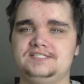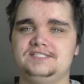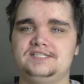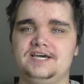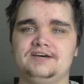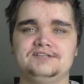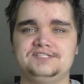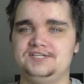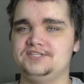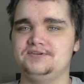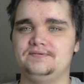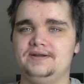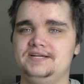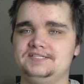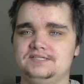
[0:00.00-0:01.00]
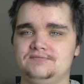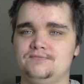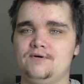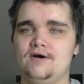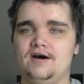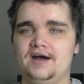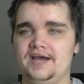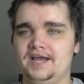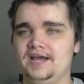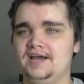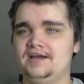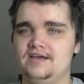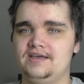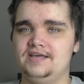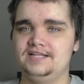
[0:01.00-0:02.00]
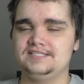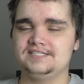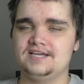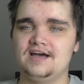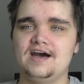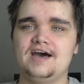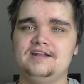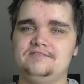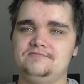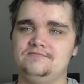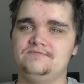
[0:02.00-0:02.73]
tells you the reason why. It's got